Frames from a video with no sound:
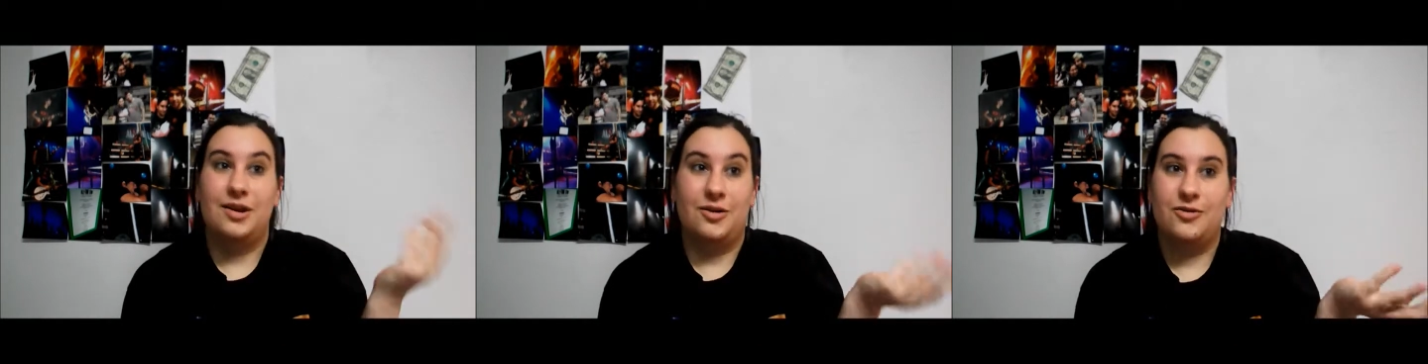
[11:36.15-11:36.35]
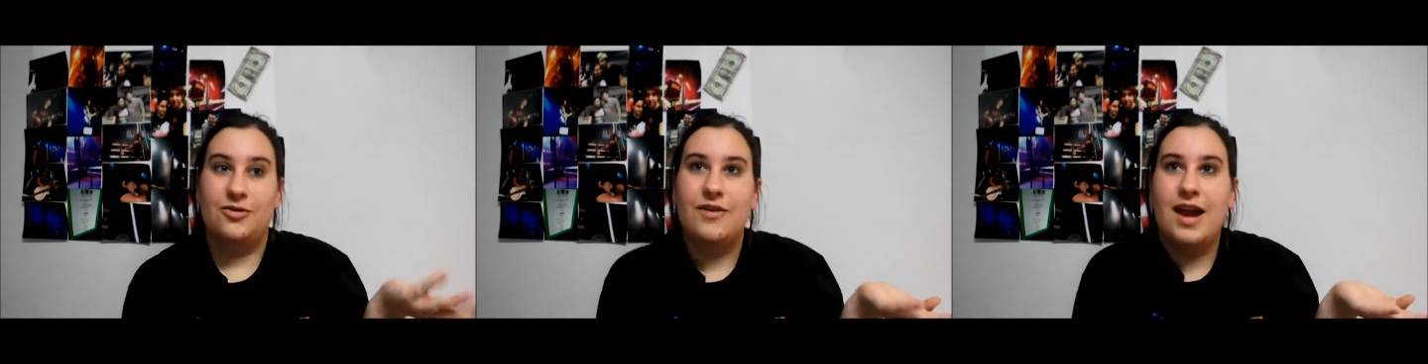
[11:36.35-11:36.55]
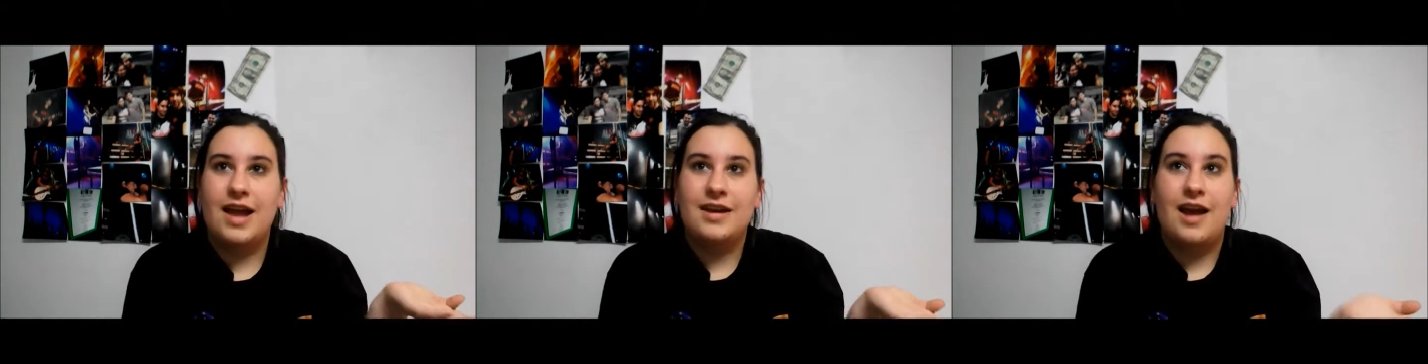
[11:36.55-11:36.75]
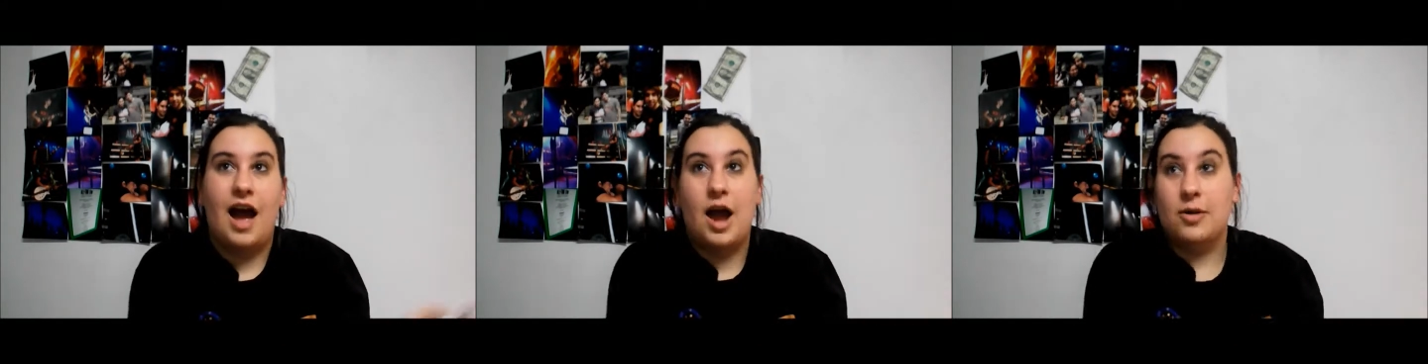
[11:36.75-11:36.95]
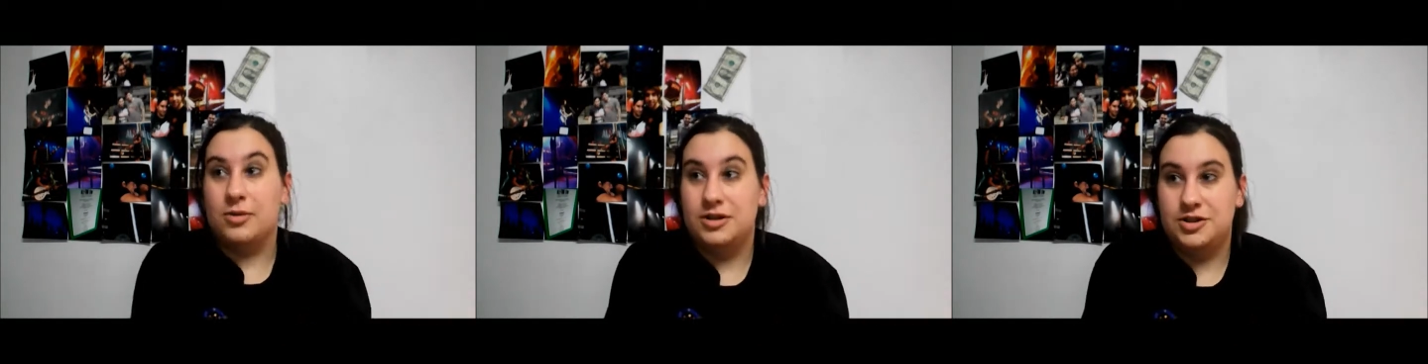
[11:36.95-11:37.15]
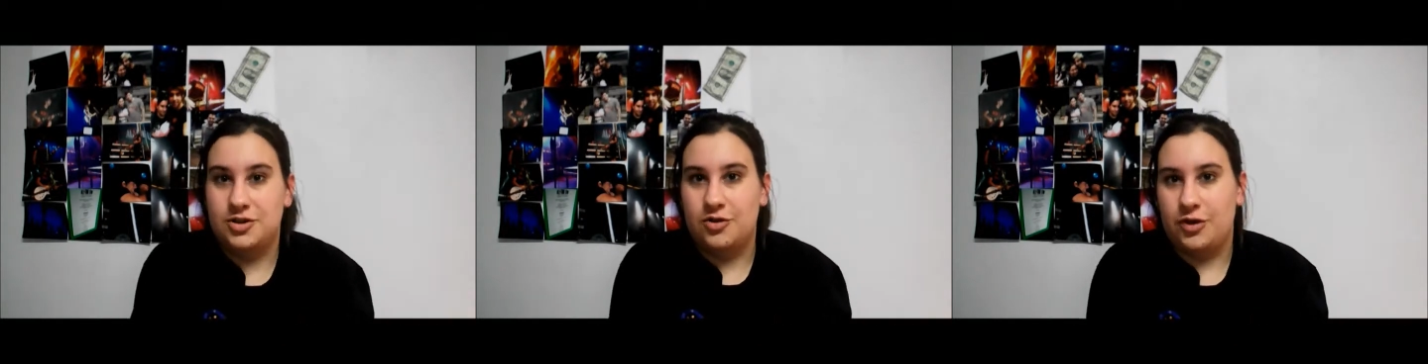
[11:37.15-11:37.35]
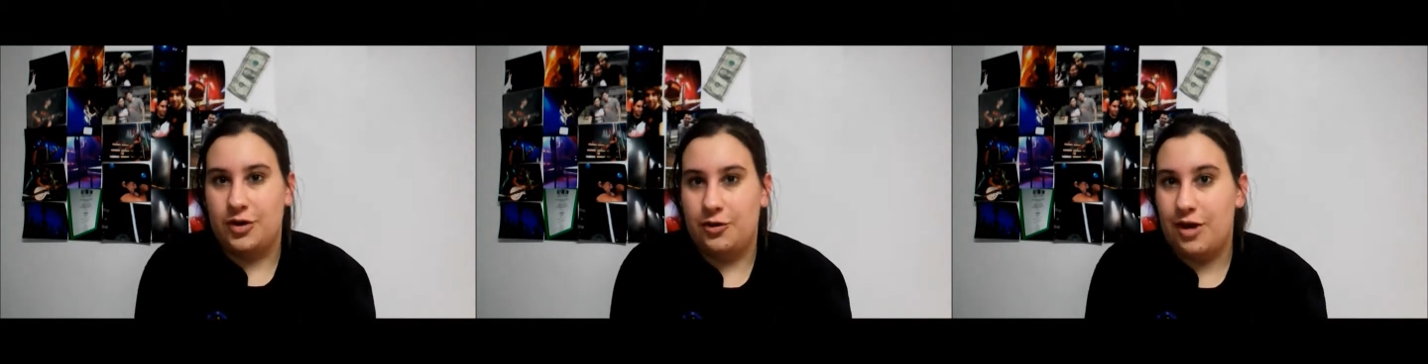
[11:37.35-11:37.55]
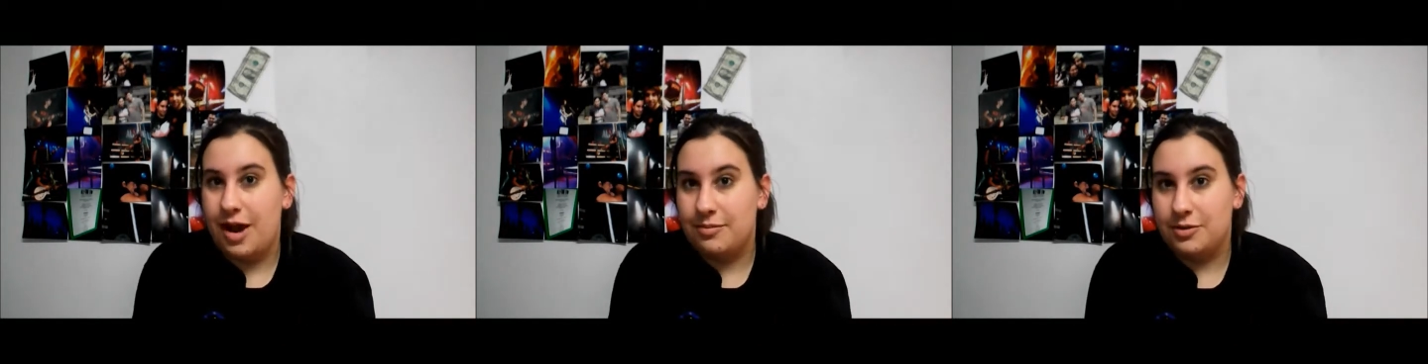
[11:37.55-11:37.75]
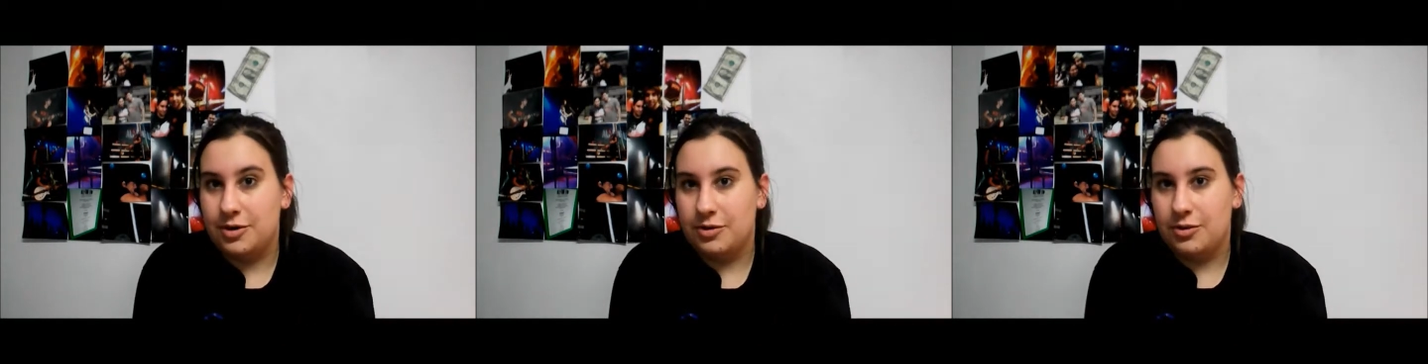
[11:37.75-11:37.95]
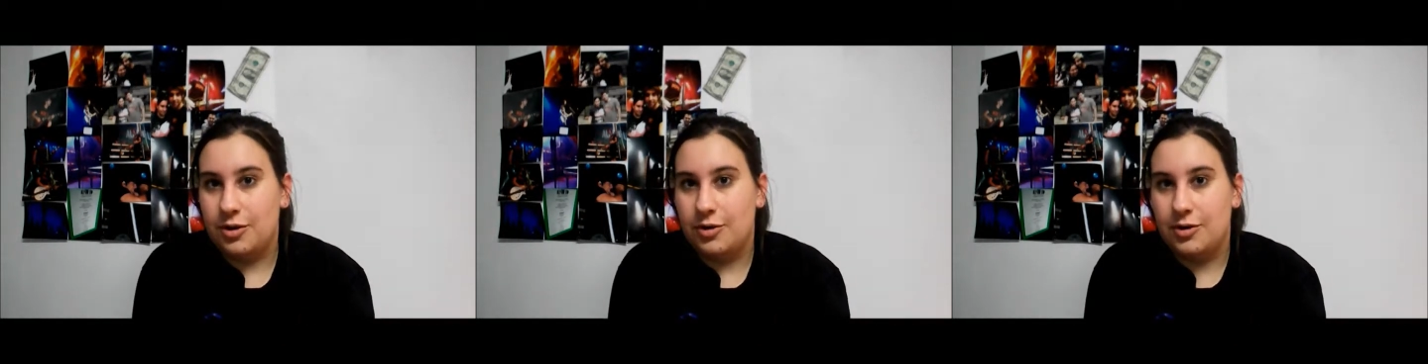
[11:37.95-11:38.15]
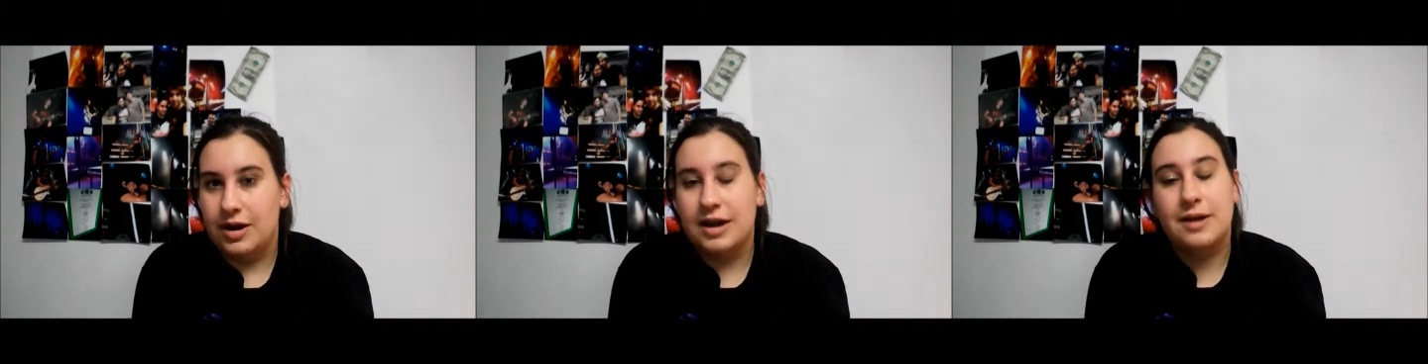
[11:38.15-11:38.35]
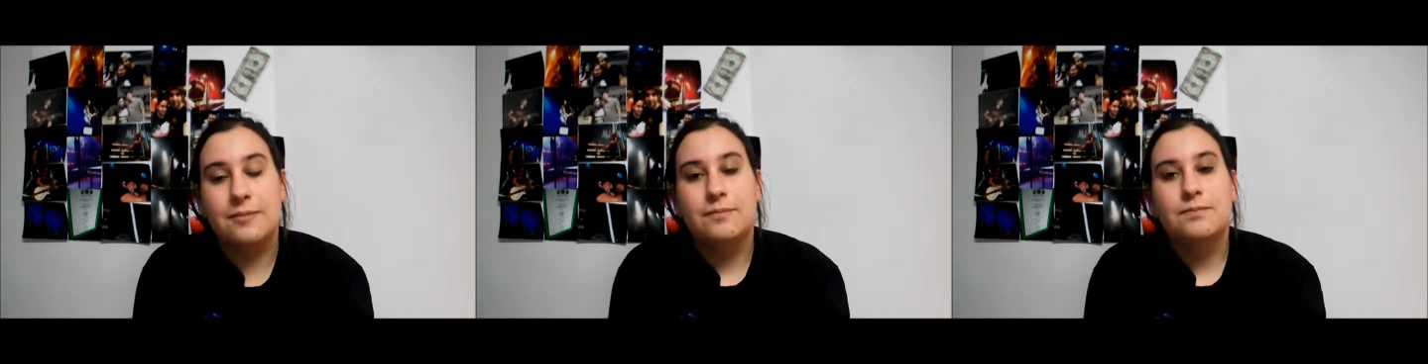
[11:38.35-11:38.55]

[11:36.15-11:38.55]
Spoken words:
her friend, I reached over and grabbed it real quick,